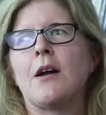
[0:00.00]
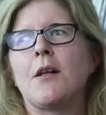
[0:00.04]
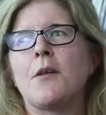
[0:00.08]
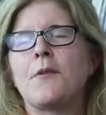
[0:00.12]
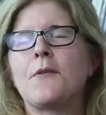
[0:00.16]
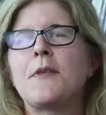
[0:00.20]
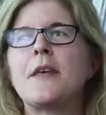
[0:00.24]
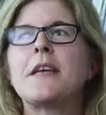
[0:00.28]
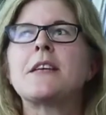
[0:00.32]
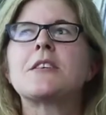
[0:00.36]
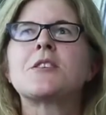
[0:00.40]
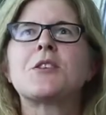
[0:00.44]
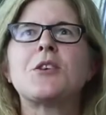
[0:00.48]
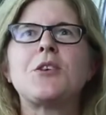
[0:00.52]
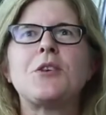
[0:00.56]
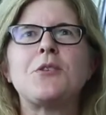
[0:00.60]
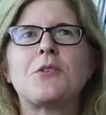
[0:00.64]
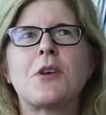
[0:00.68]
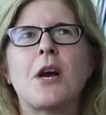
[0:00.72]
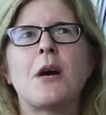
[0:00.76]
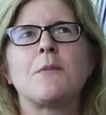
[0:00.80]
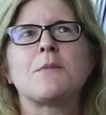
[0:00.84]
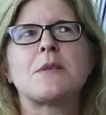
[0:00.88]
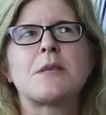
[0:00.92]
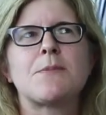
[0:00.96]
things that you
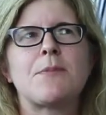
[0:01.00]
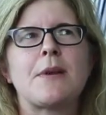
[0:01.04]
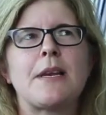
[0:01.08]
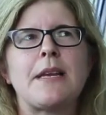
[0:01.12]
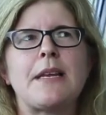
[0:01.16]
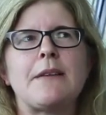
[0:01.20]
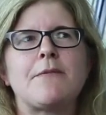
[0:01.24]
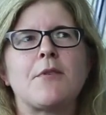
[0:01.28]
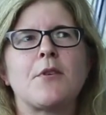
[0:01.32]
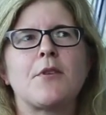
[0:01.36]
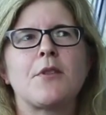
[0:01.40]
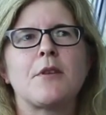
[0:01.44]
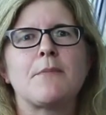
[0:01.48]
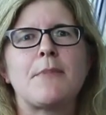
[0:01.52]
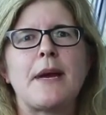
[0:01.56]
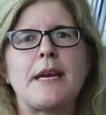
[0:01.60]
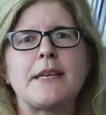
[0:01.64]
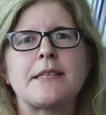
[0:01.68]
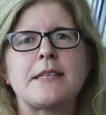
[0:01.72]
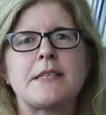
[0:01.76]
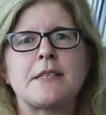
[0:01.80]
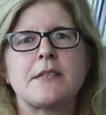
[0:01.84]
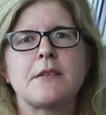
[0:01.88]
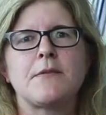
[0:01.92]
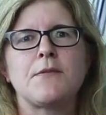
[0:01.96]
come to believe on the
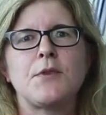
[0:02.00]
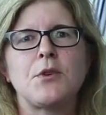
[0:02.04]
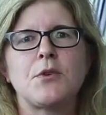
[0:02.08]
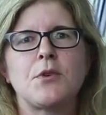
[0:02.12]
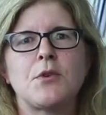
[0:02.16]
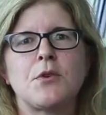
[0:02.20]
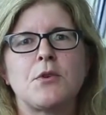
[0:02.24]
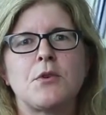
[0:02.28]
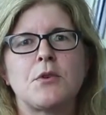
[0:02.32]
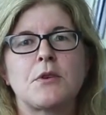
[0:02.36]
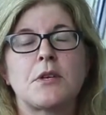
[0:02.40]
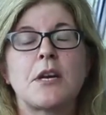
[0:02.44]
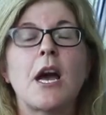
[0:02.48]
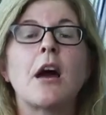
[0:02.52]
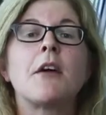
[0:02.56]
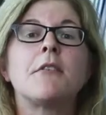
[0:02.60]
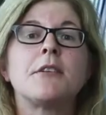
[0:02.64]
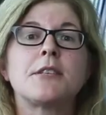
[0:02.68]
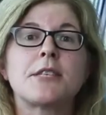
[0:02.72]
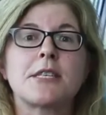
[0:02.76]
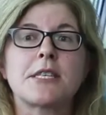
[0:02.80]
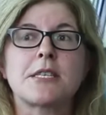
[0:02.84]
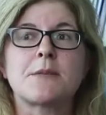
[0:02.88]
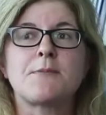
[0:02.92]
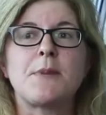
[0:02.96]
basis of your
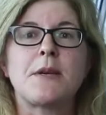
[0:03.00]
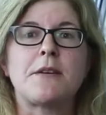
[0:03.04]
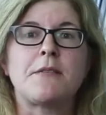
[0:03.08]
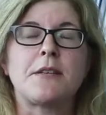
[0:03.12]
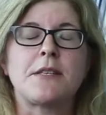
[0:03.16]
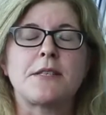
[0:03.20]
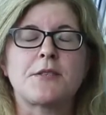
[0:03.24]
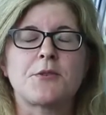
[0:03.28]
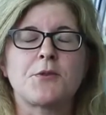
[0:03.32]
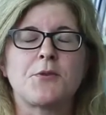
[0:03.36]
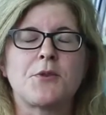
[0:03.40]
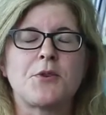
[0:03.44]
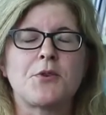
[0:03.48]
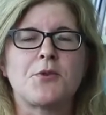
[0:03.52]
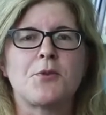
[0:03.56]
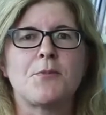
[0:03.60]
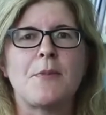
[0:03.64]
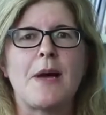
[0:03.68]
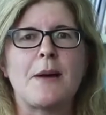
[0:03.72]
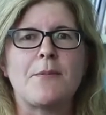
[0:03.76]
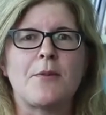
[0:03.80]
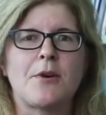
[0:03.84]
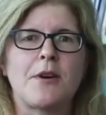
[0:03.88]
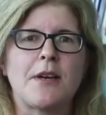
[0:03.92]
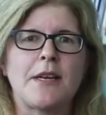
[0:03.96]
current experience or your
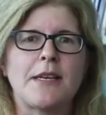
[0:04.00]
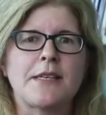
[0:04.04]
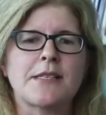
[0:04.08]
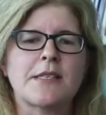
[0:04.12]
memory.